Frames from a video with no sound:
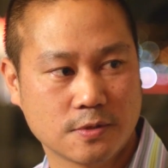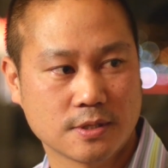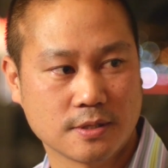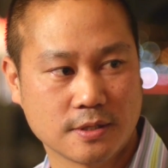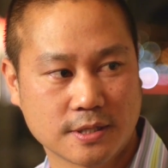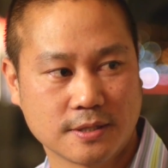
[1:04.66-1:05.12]

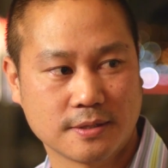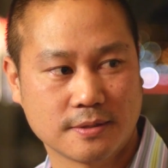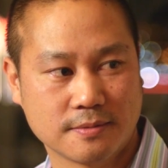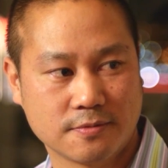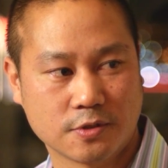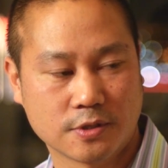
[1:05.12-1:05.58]
was
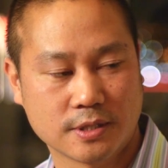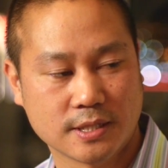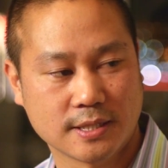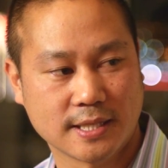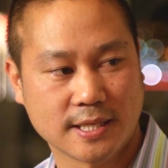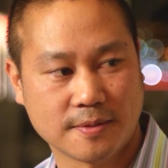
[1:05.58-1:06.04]
looking forward
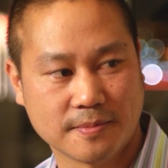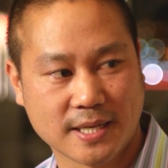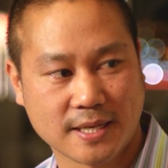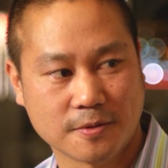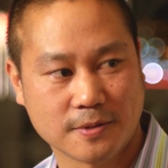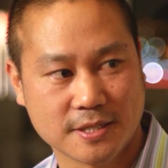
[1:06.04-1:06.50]
to getting
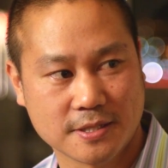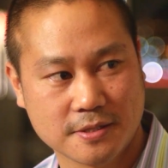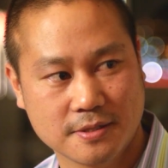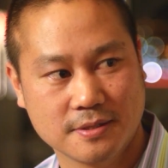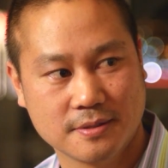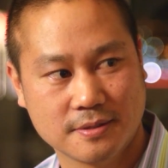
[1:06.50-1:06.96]
back
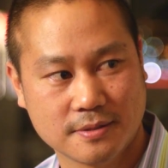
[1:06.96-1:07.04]
west.